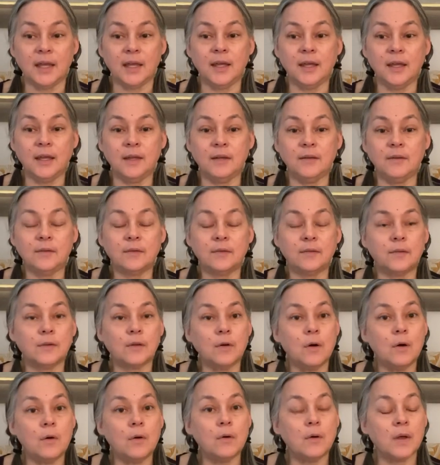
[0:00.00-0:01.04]
is
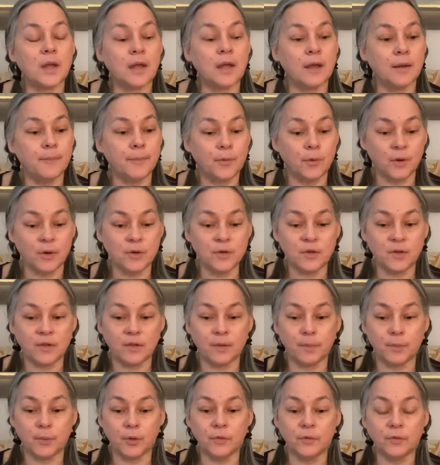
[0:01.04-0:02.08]
so important to the
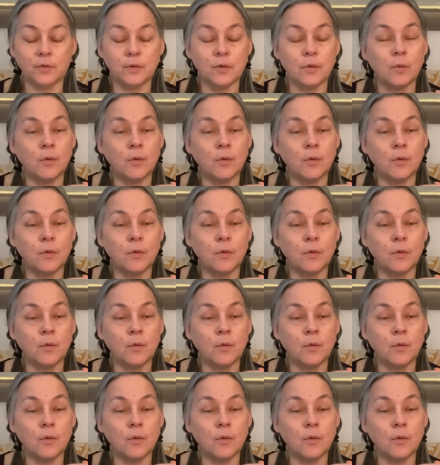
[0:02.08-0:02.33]
person,